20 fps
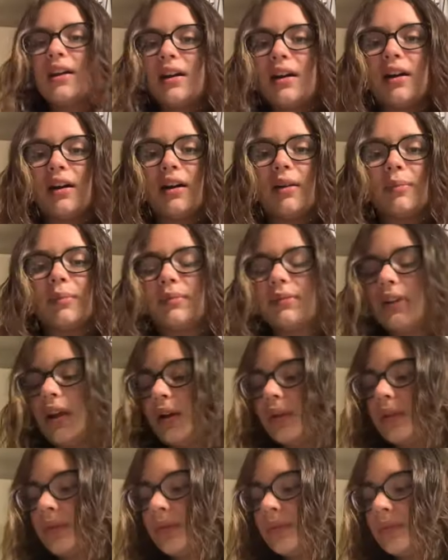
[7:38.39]
um that
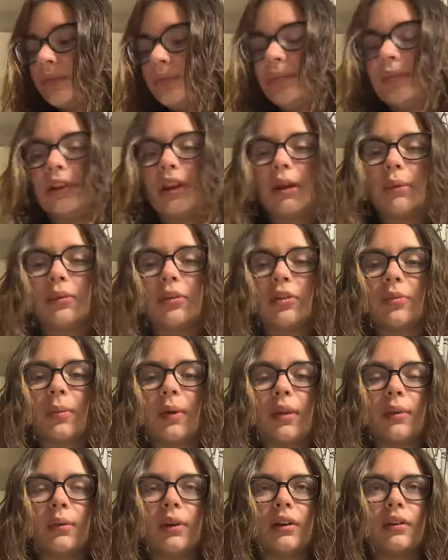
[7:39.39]
was my neighbors by
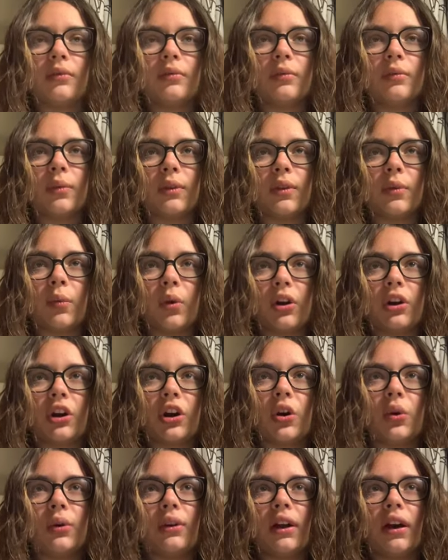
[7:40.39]
the way with the water
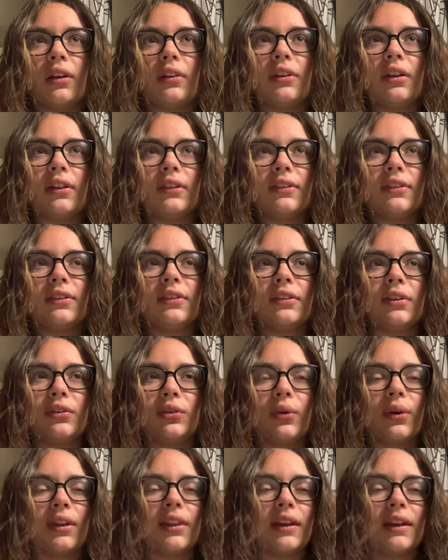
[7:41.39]
going down it's the
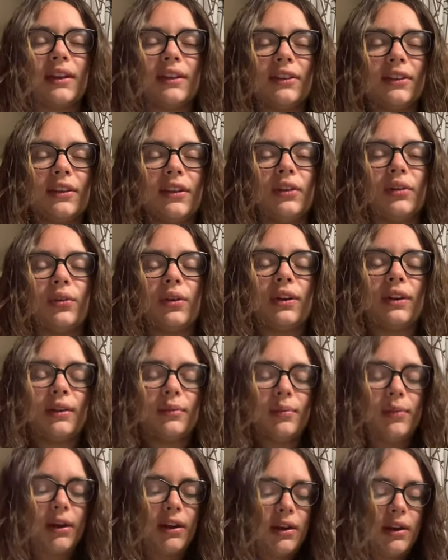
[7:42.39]
toilet it's annoying
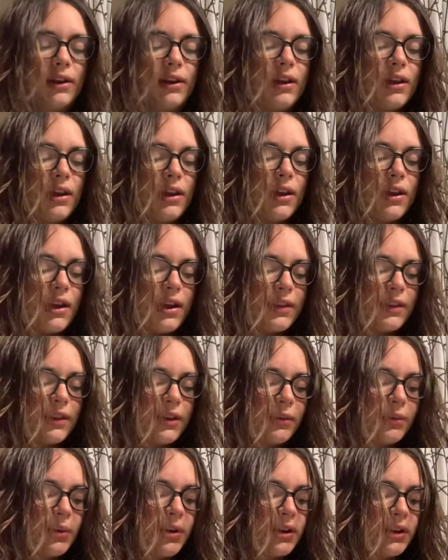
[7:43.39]
but and
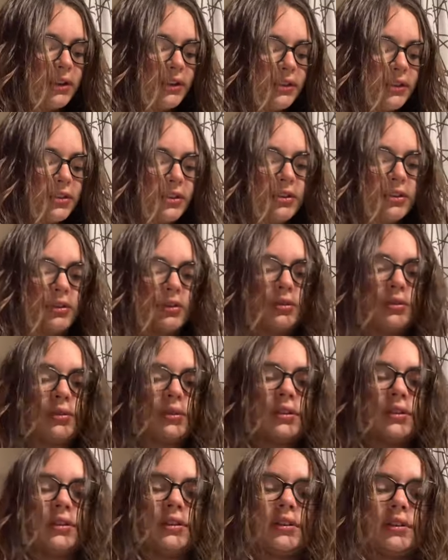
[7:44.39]
then one two
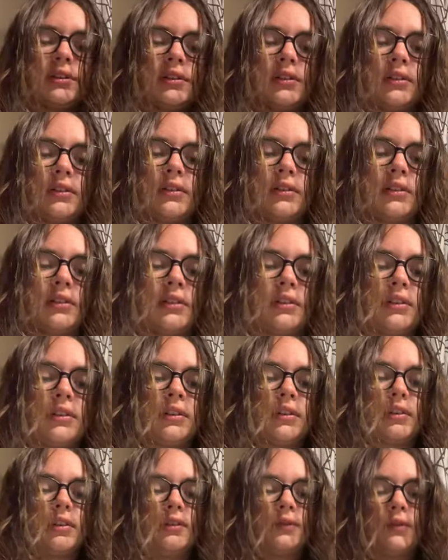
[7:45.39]

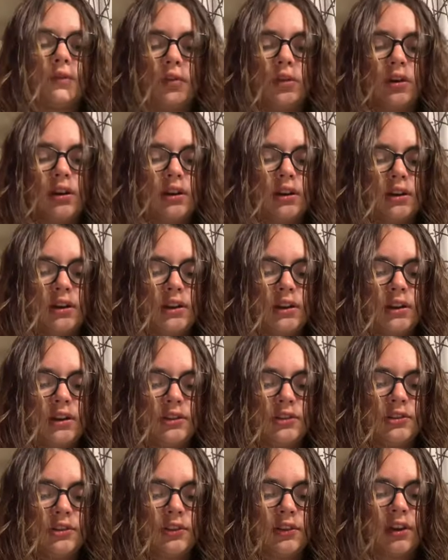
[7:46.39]
or
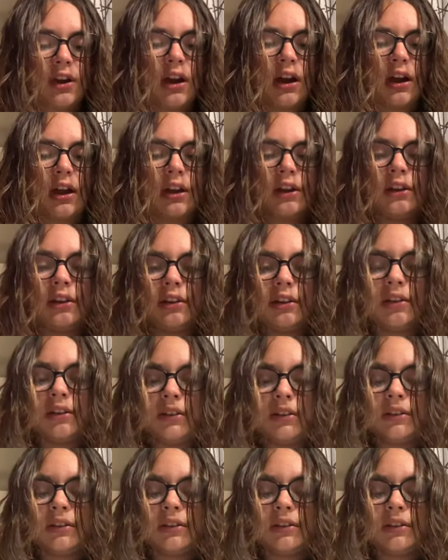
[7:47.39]
each side